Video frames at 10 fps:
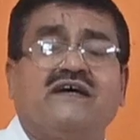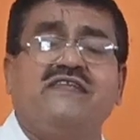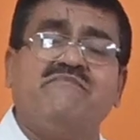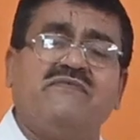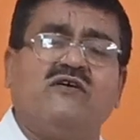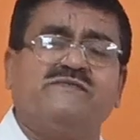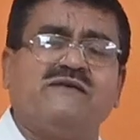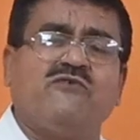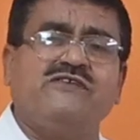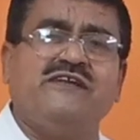A number of
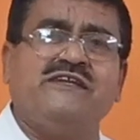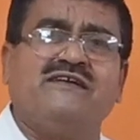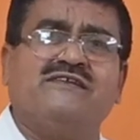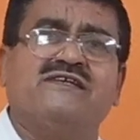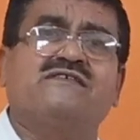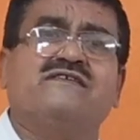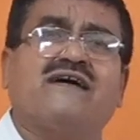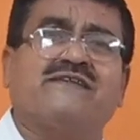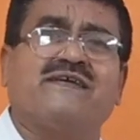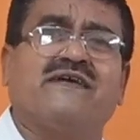subordinating
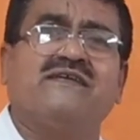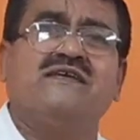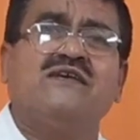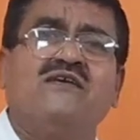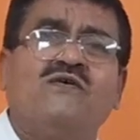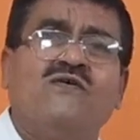conjunctions are there.